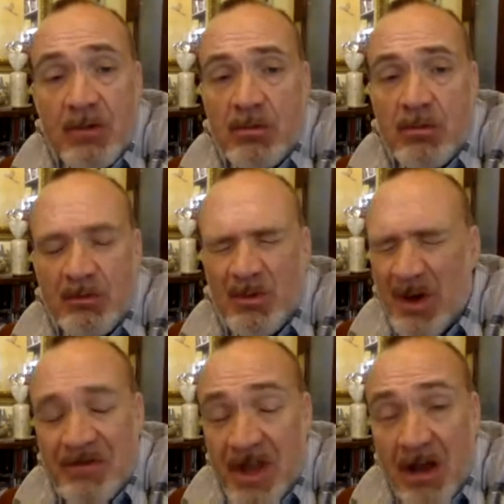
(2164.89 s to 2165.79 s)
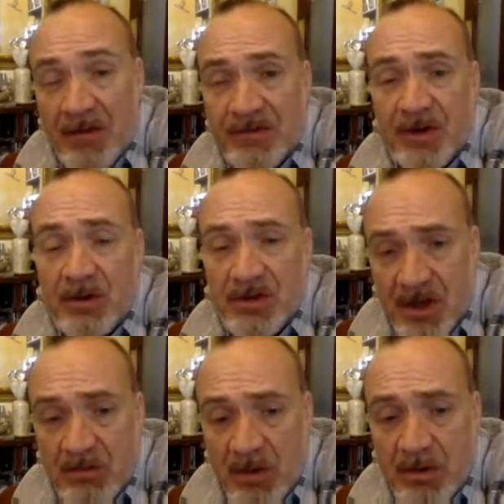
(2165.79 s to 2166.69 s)
We haven't covered those,
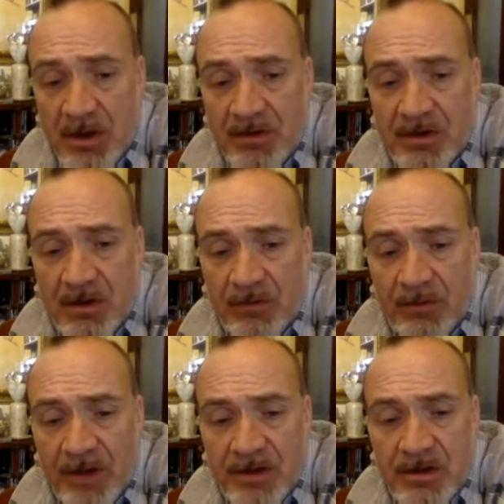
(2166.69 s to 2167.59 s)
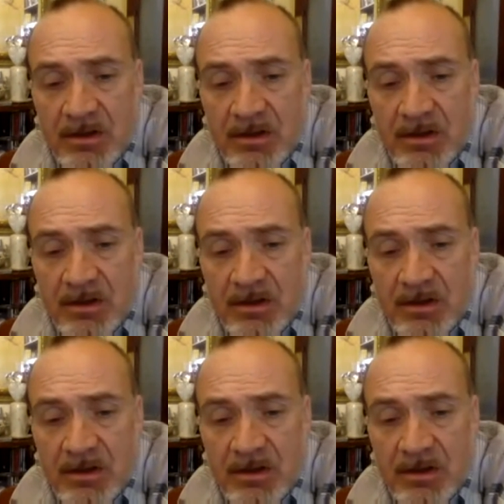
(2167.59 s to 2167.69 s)
so I won't go for that.